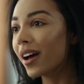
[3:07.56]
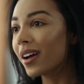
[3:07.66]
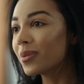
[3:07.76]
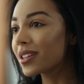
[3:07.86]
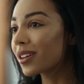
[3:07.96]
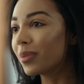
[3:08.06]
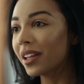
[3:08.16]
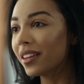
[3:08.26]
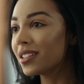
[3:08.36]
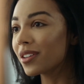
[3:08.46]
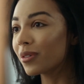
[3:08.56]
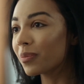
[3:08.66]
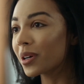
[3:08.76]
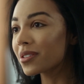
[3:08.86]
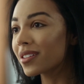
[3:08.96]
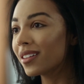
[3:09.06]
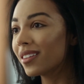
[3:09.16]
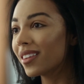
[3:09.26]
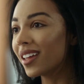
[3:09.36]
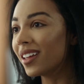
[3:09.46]
I was a completely different
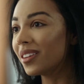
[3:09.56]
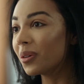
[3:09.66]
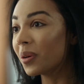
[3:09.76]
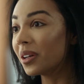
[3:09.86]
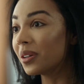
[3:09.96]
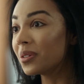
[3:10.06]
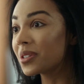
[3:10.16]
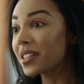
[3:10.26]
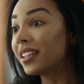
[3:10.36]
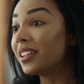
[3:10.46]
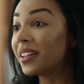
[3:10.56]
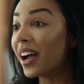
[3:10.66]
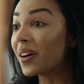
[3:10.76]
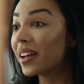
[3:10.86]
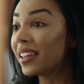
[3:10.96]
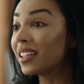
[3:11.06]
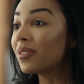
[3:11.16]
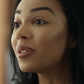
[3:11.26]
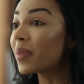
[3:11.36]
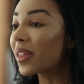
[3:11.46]
person than the one who's sitting here now and
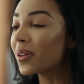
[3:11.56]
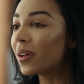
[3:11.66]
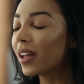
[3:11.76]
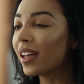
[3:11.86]
leaving Bethel,